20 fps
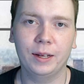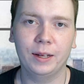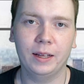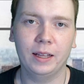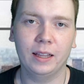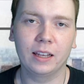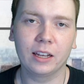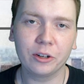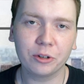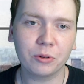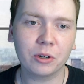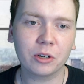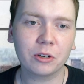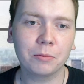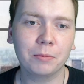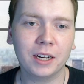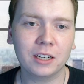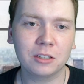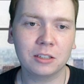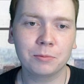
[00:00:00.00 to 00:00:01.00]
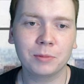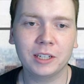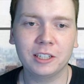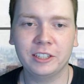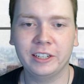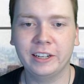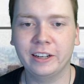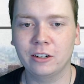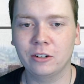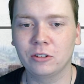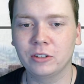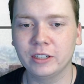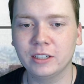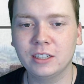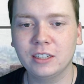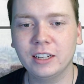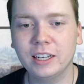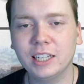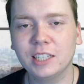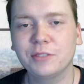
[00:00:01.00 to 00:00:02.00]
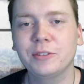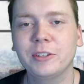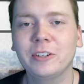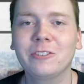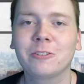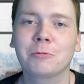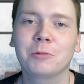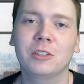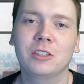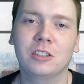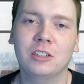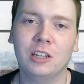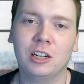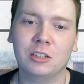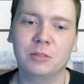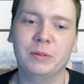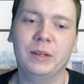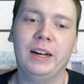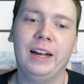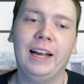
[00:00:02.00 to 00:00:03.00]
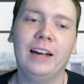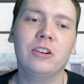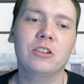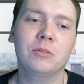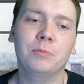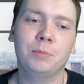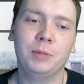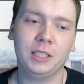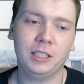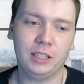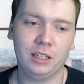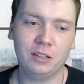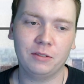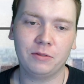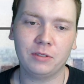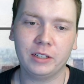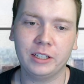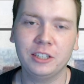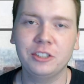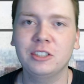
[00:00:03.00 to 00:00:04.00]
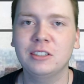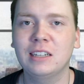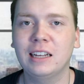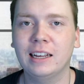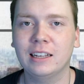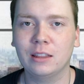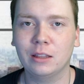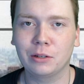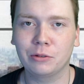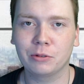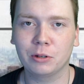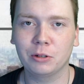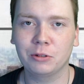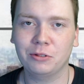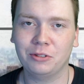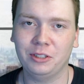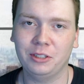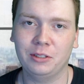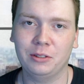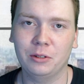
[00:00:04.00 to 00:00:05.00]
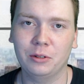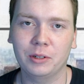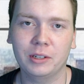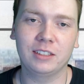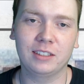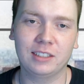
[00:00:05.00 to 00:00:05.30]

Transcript: Hello and welcome back to my channel. In today's video, I'm going to talk about how to beat inflation at the grocery store.